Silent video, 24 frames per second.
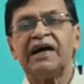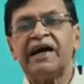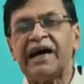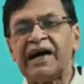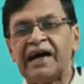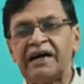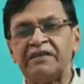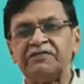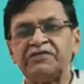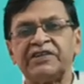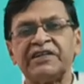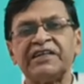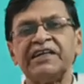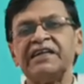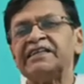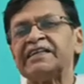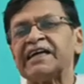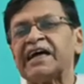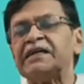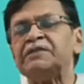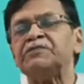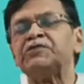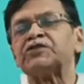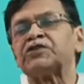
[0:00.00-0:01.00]
I have three
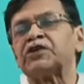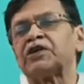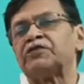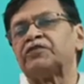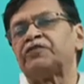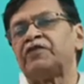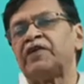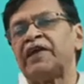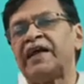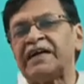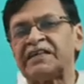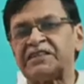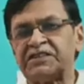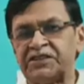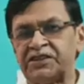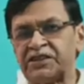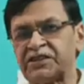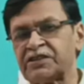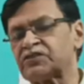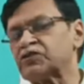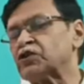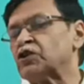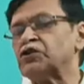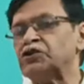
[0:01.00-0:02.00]
types of
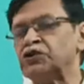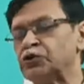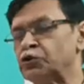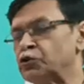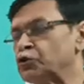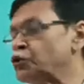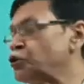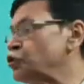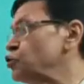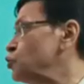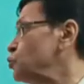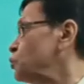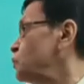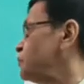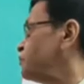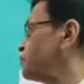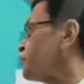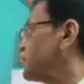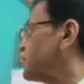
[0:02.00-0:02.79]
lectures on YouTube.